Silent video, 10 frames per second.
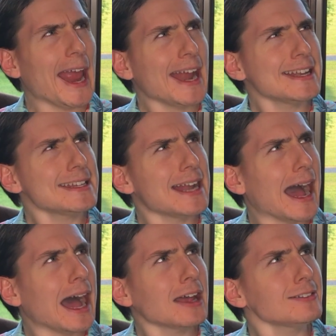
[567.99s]
And it
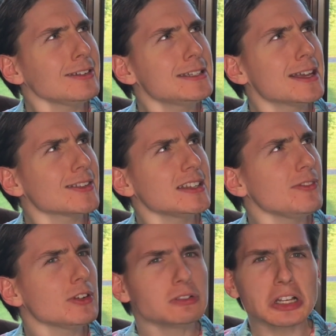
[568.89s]
oddly doesn't
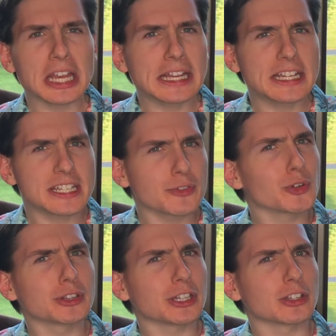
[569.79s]
even look any
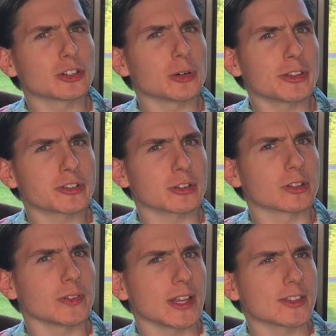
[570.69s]
different than Cloyster's
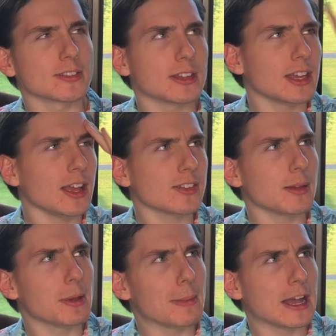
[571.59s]
face, as I'm
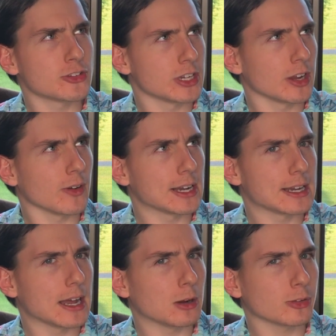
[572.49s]
imagining it right now.